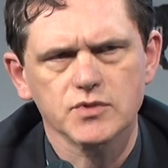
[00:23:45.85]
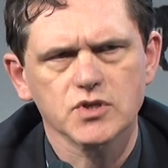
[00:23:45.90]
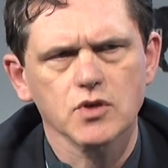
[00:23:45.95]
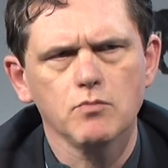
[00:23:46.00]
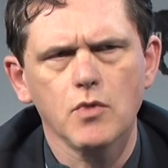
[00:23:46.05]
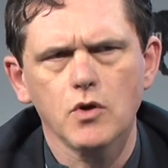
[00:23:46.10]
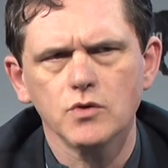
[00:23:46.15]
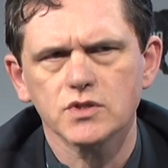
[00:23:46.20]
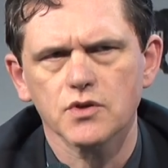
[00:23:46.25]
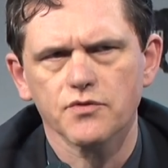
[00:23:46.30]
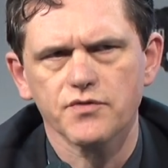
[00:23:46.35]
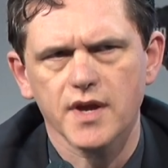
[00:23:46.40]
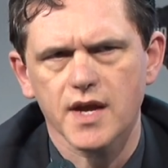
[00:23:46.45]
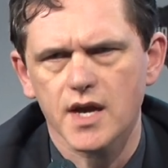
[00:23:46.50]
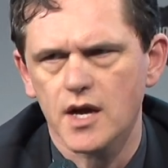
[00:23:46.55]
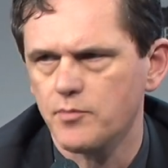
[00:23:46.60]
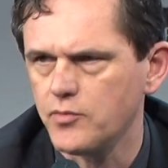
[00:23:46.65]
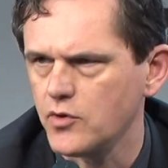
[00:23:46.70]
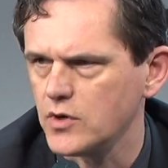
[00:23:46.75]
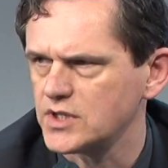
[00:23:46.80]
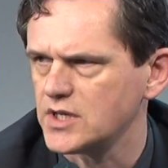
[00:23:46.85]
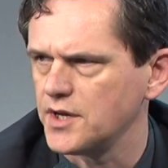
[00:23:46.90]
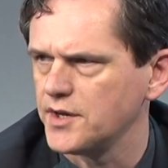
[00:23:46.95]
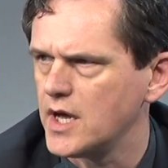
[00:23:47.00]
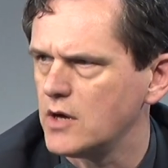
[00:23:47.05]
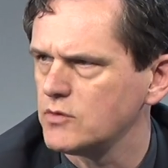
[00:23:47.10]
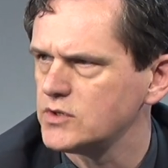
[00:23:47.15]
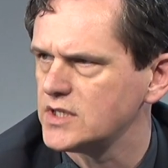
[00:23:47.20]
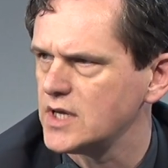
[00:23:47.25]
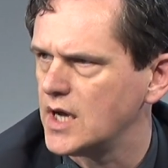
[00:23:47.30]
So most of the airports are
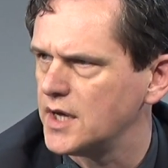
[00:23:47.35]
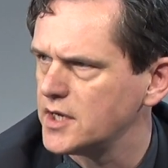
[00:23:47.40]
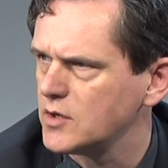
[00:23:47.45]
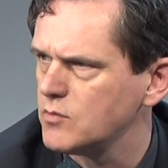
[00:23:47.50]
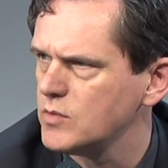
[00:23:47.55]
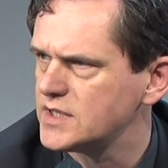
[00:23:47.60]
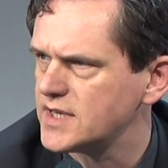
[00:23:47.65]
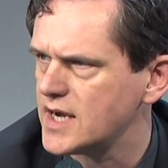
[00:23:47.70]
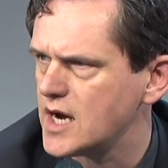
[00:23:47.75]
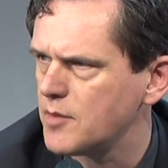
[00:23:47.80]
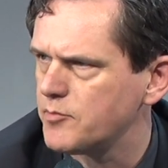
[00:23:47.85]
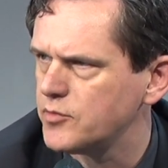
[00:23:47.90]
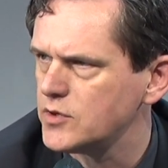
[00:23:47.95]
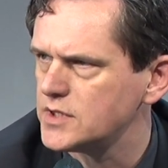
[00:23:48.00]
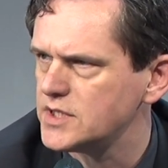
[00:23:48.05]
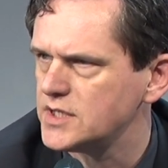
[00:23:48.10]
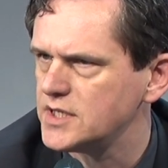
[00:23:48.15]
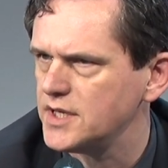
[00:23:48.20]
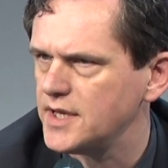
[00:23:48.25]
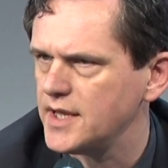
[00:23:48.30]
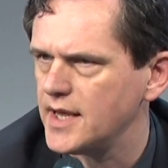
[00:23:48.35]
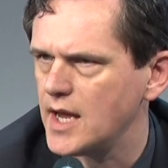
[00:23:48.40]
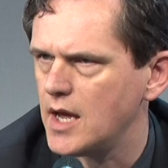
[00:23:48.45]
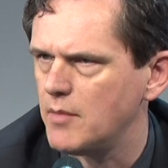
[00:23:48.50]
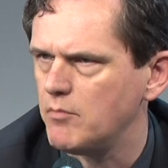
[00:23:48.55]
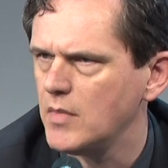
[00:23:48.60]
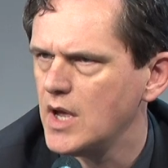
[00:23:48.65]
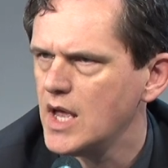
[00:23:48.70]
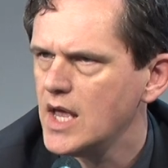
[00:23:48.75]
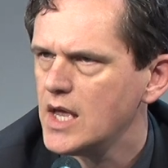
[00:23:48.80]
now starting with airport
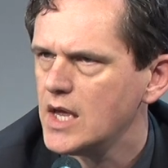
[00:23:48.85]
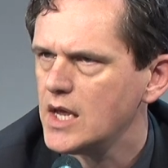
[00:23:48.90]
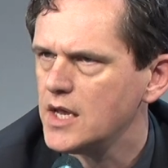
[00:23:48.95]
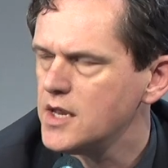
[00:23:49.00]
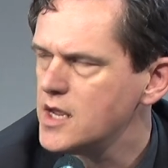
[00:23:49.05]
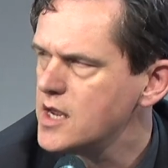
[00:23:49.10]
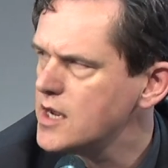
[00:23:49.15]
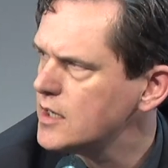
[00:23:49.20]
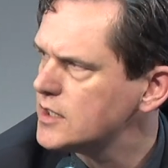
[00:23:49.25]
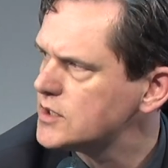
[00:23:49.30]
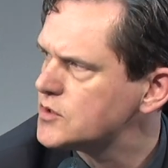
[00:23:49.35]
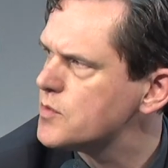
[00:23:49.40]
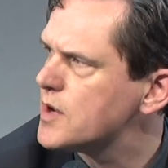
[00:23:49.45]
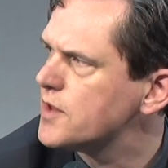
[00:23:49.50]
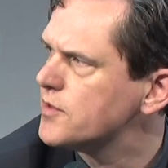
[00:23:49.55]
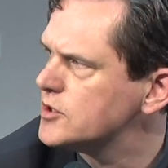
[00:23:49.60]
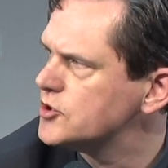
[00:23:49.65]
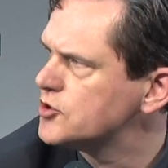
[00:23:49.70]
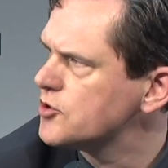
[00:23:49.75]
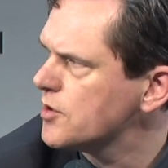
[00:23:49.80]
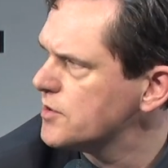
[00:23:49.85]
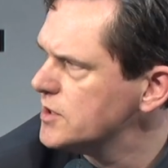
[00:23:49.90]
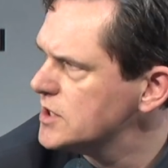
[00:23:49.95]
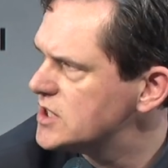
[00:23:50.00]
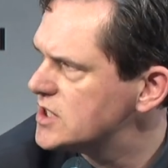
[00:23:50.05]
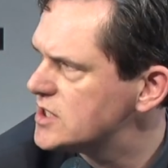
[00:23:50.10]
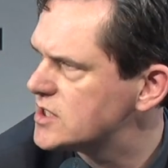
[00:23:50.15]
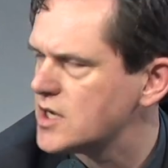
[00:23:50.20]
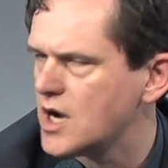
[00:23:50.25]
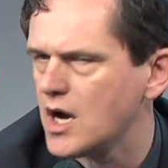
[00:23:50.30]
CDM. And here's where the journey
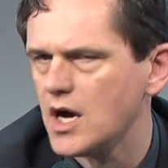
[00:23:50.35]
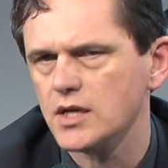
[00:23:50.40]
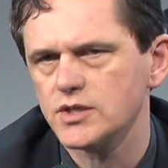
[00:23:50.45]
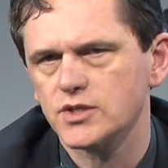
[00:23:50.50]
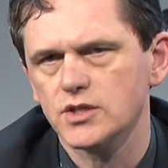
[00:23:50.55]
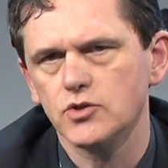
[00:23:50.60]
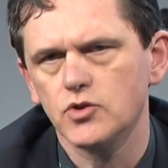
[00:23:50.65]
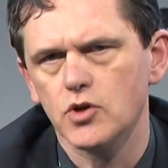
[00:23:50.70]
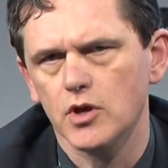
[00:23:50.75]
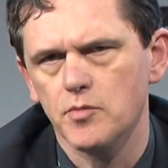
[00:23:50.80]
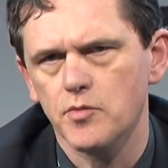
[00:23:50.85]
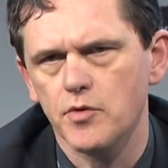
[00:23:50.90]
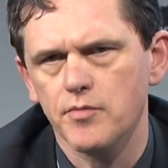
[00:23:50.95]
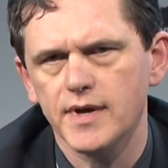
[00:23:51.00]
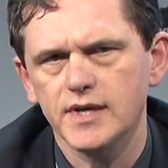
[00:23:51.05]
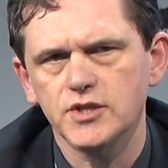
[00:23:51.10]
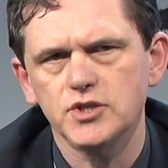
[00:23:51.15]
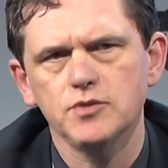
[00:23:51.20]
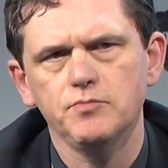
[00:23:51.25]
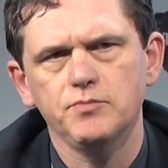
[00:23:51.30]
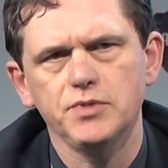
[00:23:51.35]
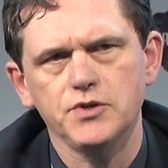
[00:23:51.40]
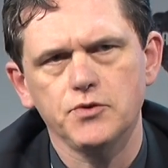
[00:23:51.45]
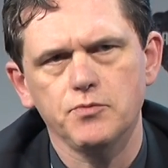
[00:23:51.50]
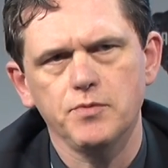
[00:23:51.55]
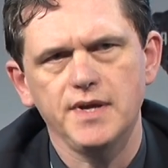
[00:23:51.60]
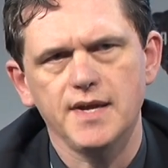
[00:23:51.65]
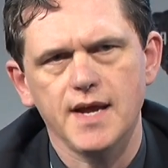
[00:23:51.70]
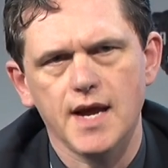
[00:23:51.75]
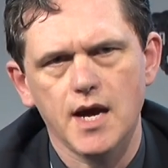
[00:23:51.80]
starts in collaboration
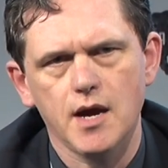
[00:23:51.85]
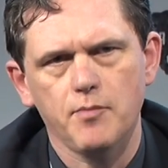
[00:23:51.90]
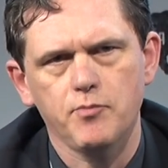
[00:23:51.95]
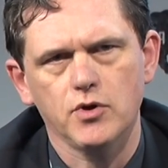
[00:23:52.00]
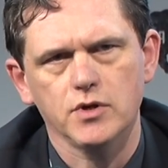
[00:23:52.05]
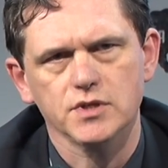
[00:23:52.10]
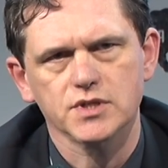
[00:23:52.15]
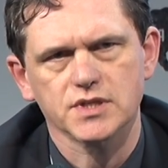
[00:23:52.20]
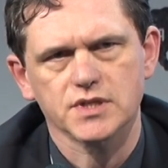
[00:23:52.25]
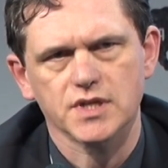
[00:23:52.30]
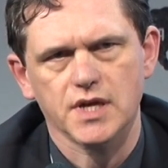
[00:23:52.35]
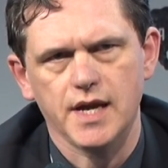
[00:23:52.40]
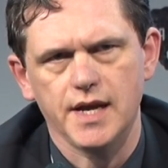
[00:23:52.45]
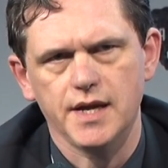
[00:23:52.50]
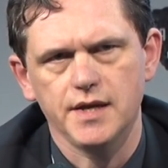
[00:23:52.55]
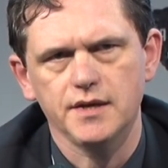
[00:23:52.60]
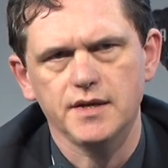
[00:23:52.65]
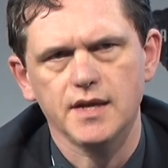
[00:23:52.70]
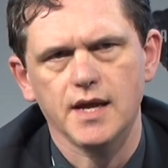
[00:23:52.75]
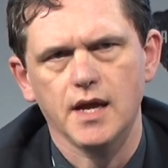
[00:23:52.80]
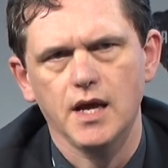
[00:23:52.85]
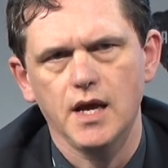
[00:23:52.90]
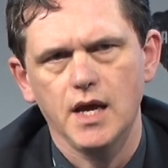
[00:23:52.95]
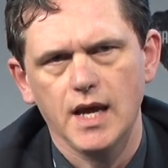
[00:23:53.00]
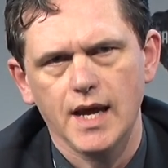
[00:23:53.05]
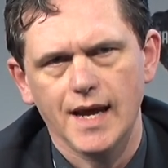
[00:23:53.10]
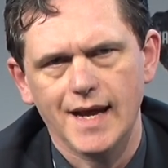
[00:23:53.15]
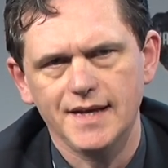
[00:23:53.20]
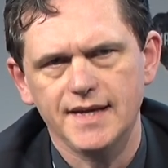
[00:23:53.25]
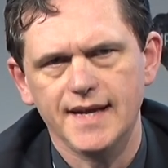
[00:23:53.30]
between airports and
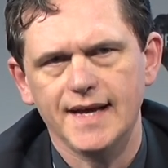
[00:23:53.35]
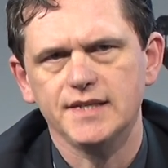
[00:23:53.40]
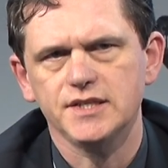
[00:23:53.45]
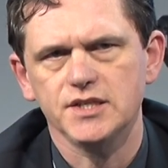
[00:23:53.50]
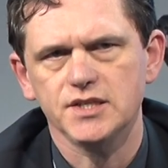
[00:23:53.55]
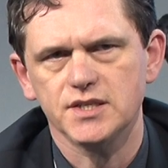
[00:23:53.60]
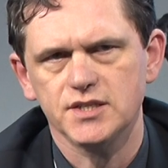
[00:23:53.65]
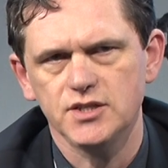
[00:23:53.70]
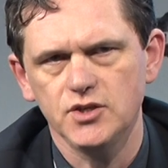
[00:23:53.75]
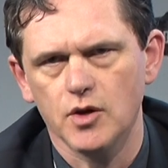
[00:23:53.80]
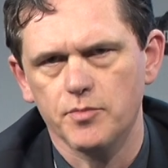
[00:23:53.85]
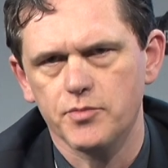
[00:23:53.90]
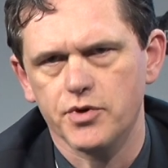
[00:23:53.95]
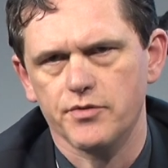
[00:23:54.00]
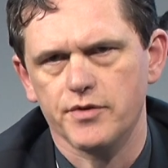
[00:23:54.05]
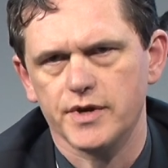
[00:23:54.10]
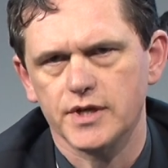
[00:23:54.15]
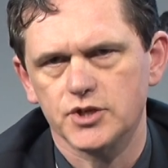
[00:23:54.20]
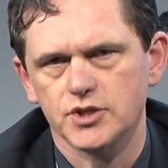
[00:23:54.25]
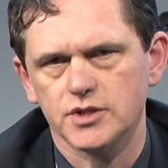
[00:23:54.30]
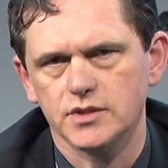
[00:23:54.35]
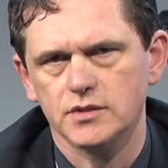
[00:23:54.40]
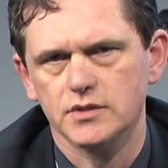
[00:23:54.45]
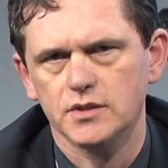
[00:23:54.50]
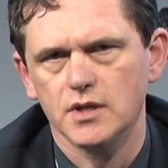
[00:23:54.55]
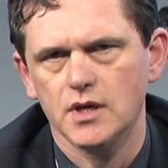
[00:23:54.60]
ATC operation.